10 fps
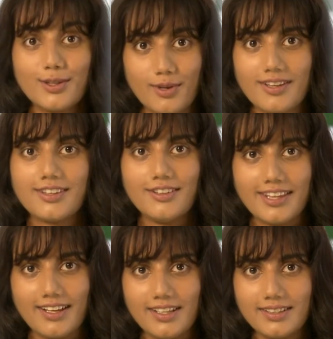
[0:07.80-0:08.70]
Universe New
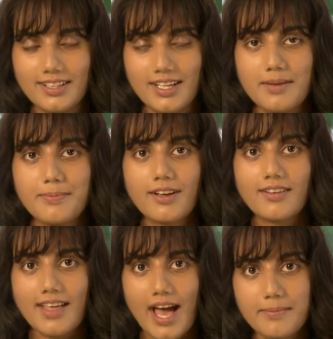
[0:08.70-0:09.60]
Zealand
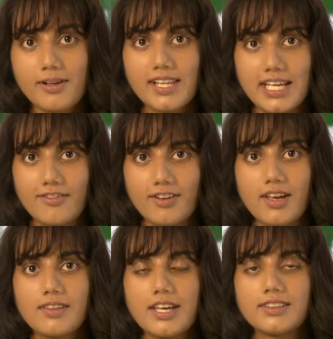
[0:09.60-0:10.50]
because I believe
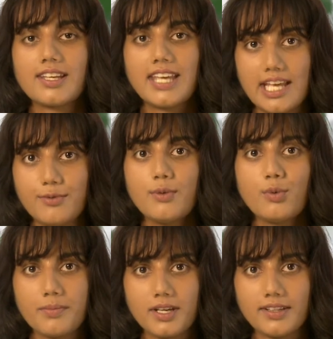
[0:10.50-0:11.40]
that the Kiwi
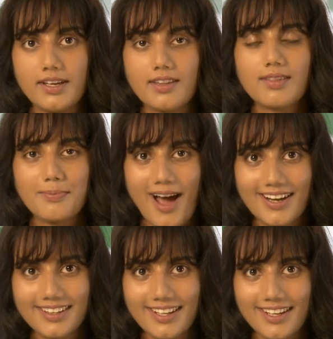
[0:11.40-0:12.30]
woman is
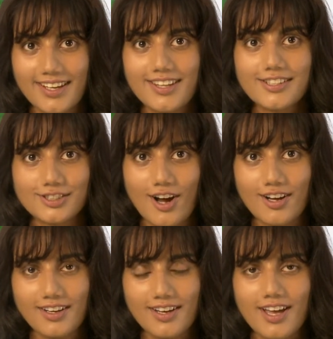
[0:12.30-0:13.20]
smart, strong,